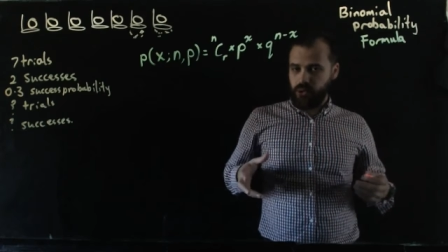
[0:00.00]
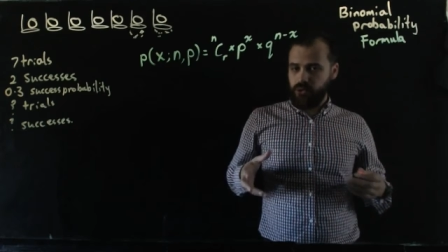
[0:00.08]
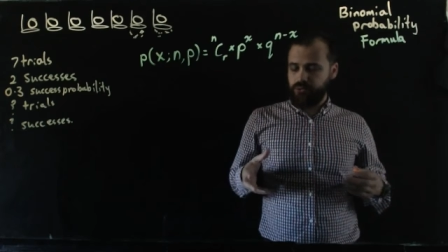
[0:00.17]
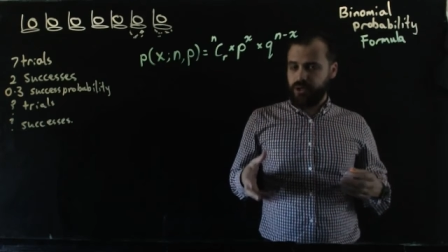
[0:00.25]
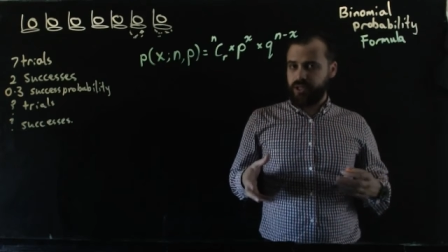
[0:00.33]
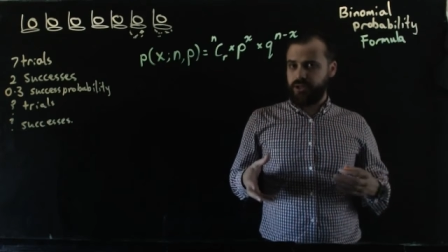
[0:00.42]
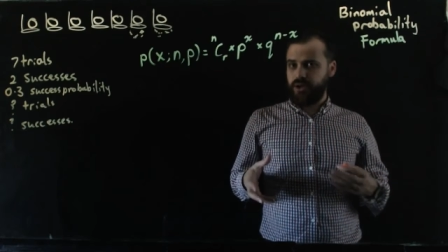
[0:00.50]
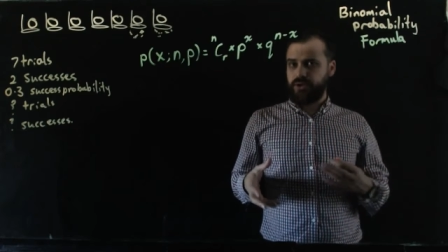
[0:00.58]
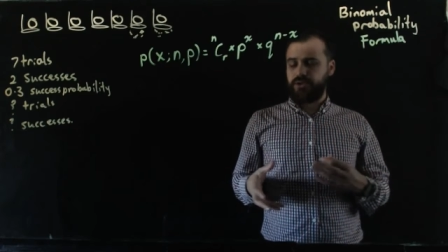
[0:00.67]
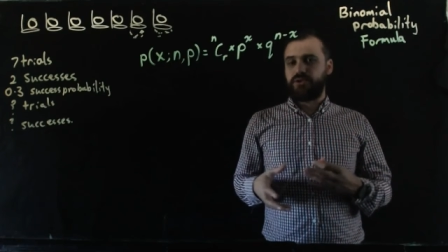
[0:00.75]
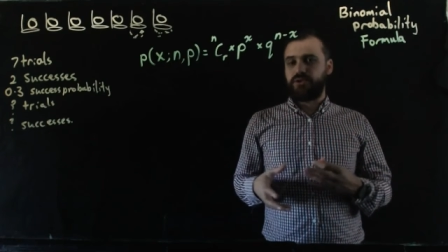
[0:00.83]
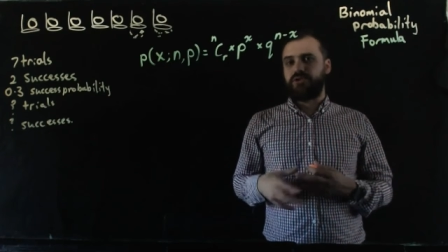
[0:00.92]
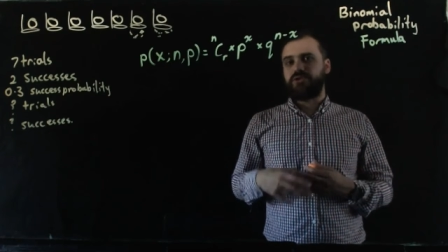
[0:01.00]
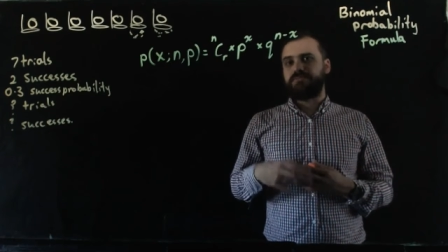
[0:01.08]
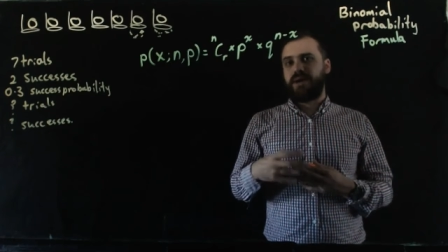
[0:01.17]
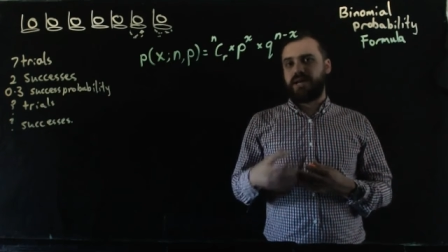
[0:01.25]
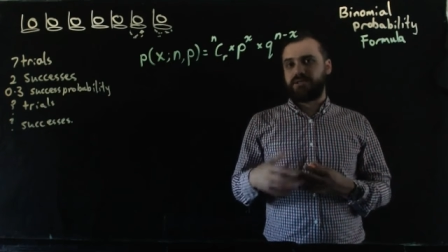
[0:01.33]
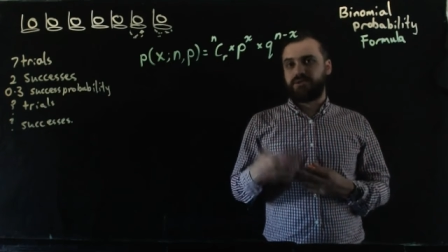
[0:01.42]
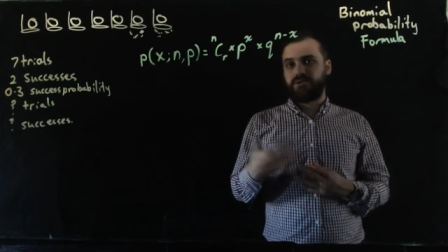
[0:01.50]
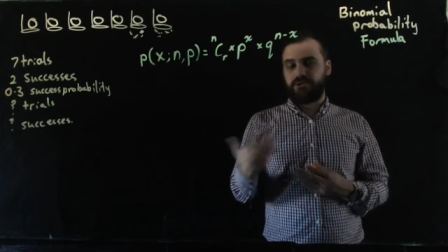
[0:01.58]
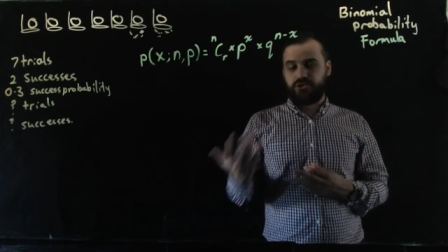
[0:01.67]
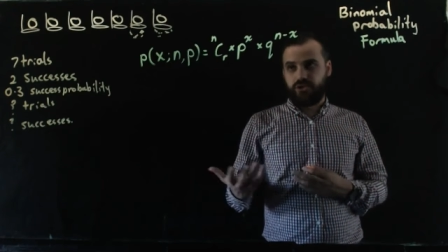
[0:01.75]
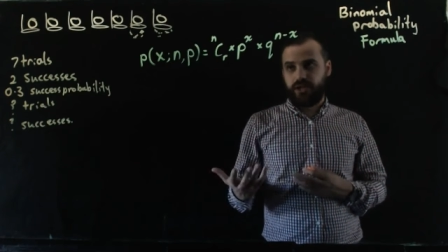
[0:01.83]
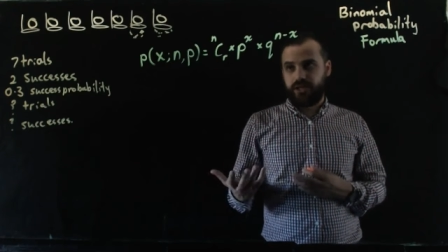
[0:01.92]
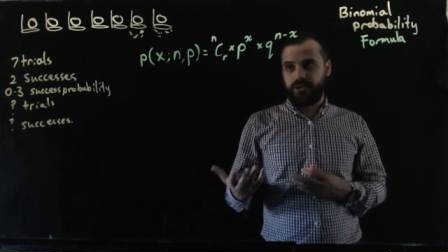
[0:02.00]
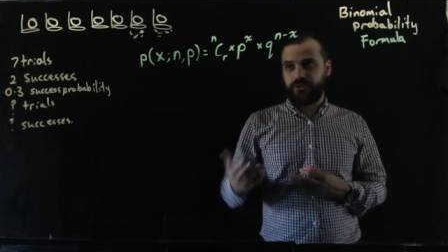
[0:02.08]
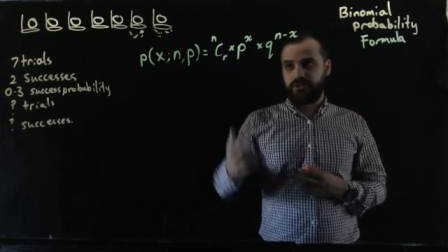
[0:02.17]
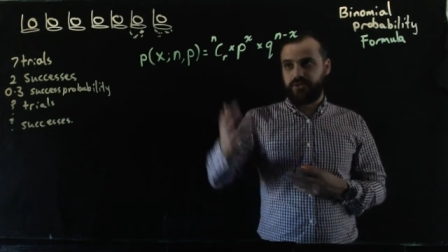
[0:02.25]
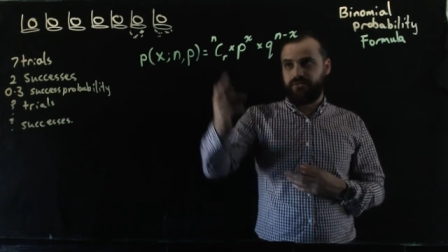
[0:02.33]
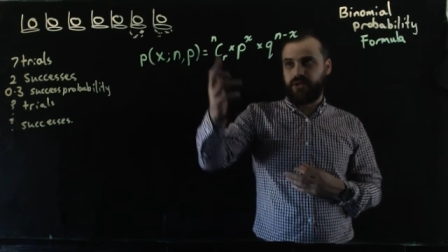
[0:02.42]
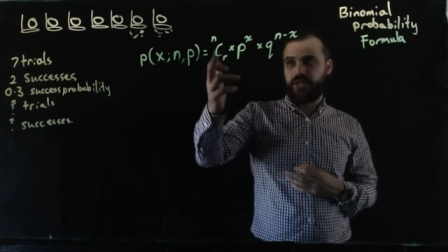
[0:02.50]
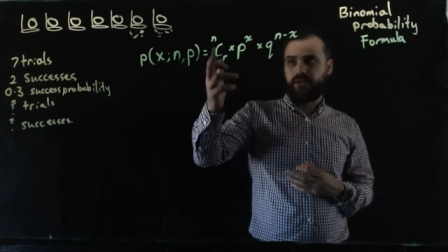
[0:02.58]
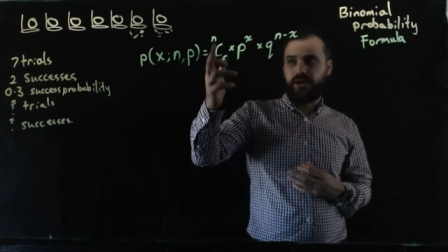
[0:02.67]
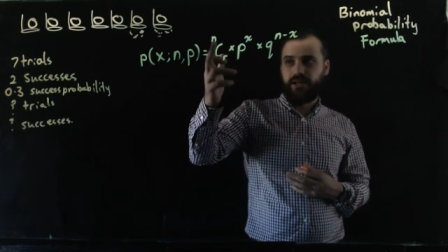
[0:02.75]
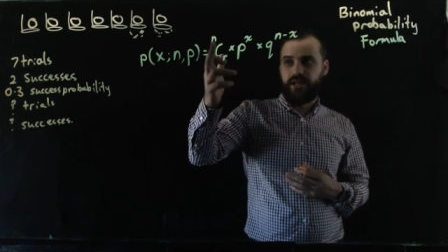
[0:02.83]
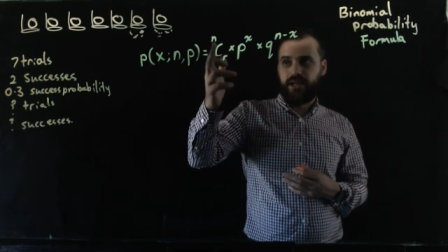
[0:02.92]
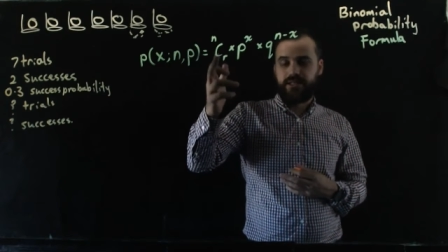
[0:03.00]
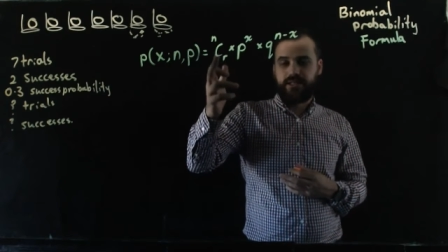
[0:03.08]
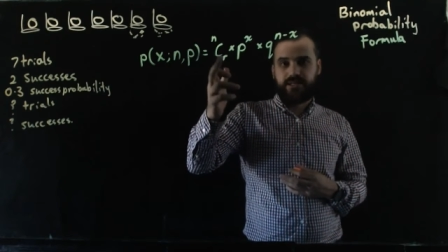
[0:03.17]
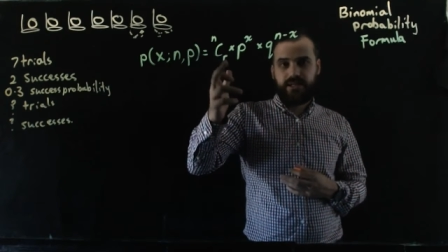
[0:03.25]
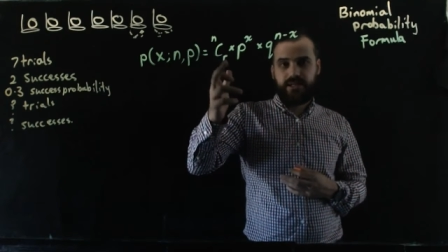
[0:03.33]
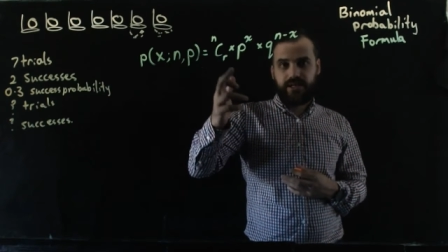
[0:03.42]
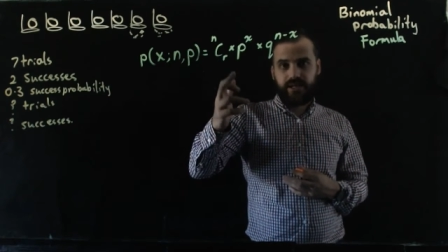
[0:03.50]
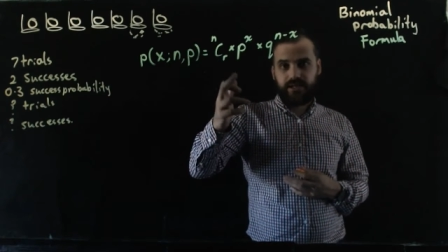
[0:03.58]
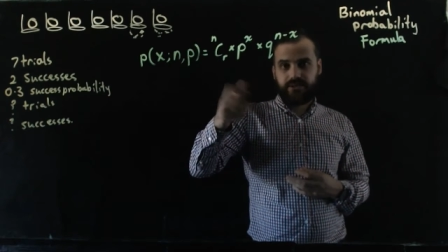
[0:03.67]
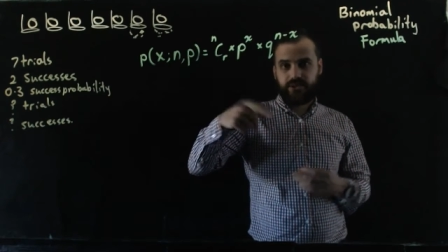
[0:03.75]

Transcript: already know that you can use Pascal's triangle to figure out NCR.